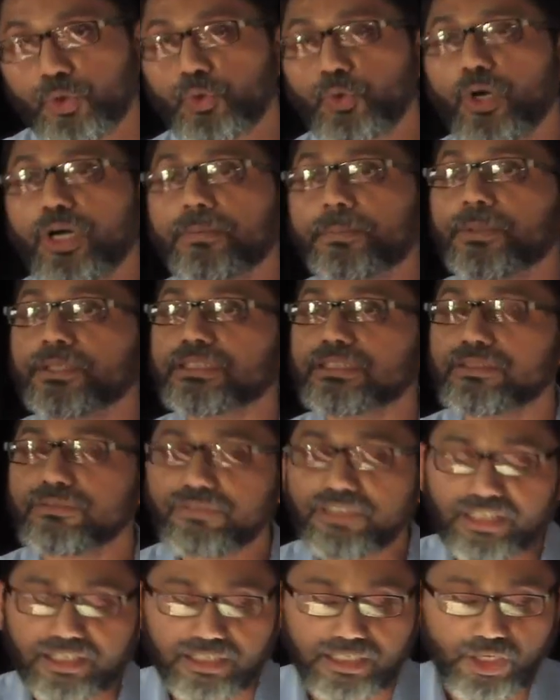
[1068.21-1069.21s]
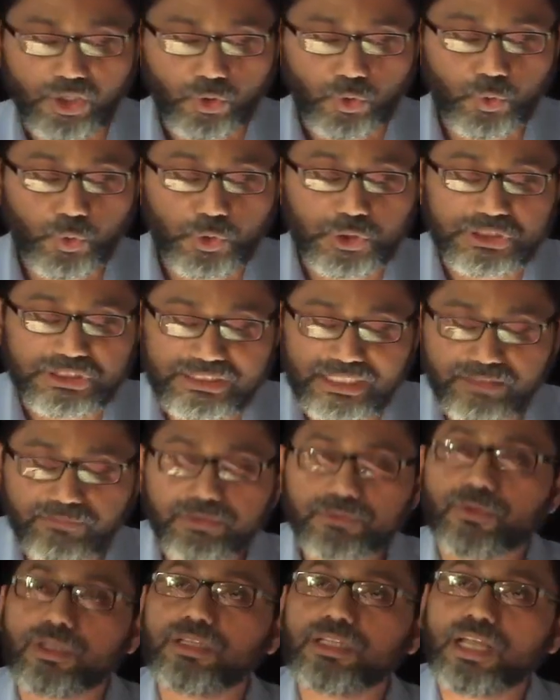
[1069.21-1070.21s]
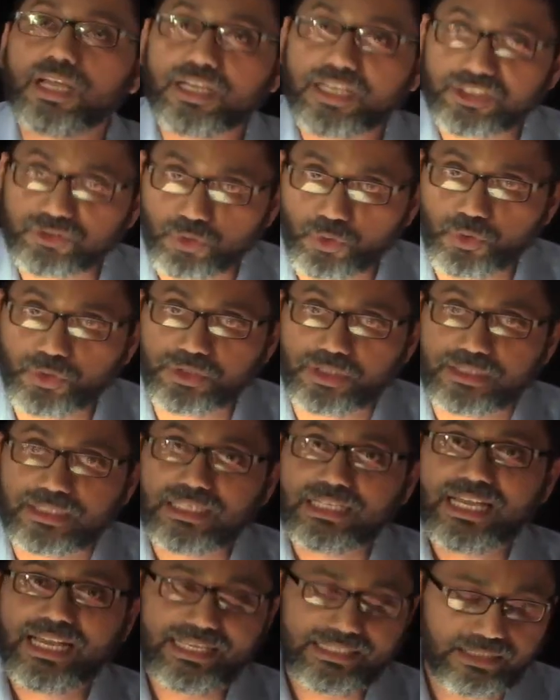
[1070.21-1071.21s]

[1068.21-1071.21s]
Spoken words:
who are persevere, who stick with what Allah has ordered,